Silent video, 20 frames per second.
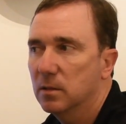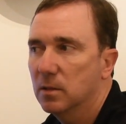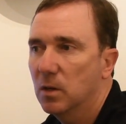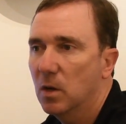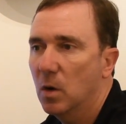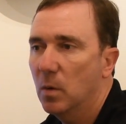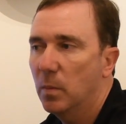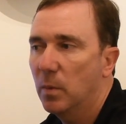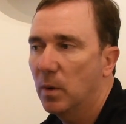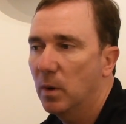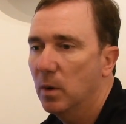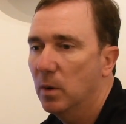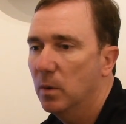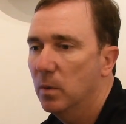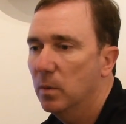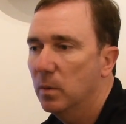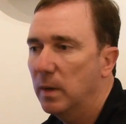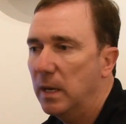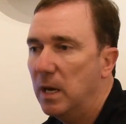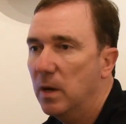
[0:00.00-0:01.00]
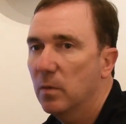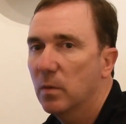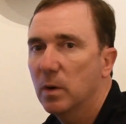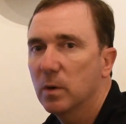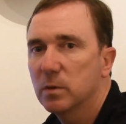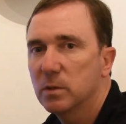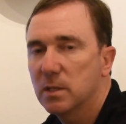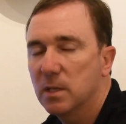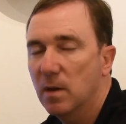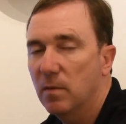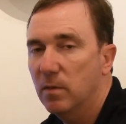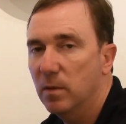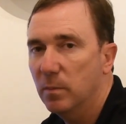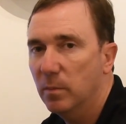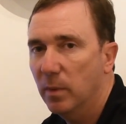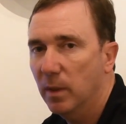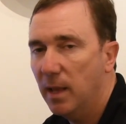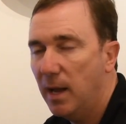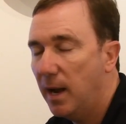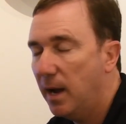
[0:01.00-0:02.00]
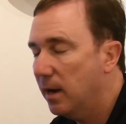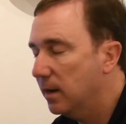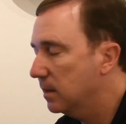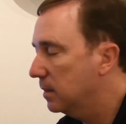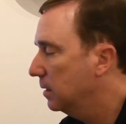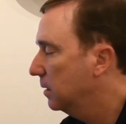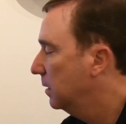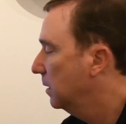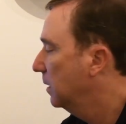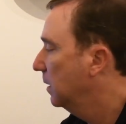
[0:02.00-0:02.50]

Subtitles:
GoPro Hero 7 Black,